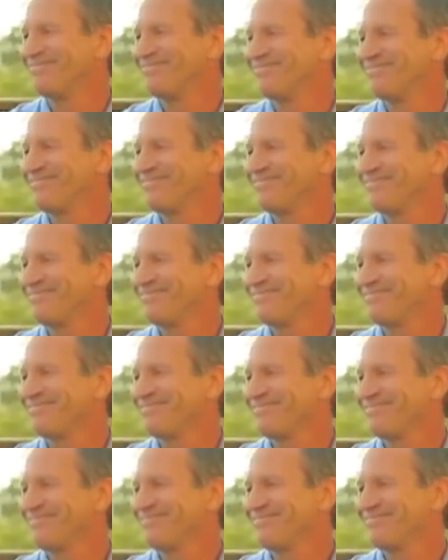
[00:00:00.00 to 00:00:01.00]

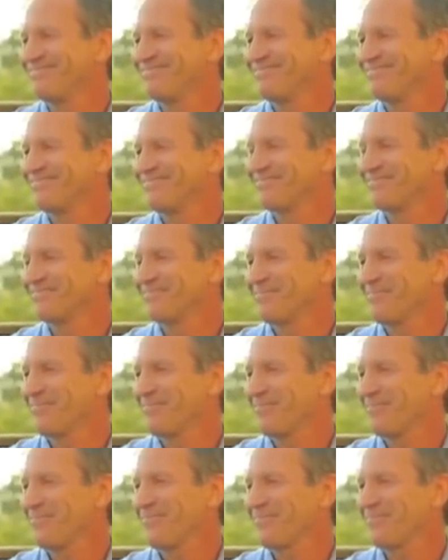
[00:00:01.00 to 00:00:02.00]

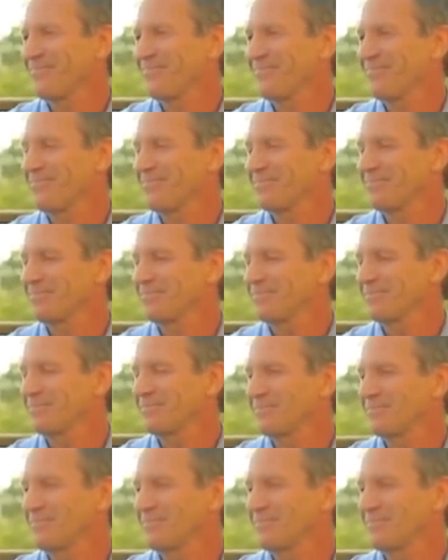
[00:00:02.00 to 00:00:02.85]
(silent)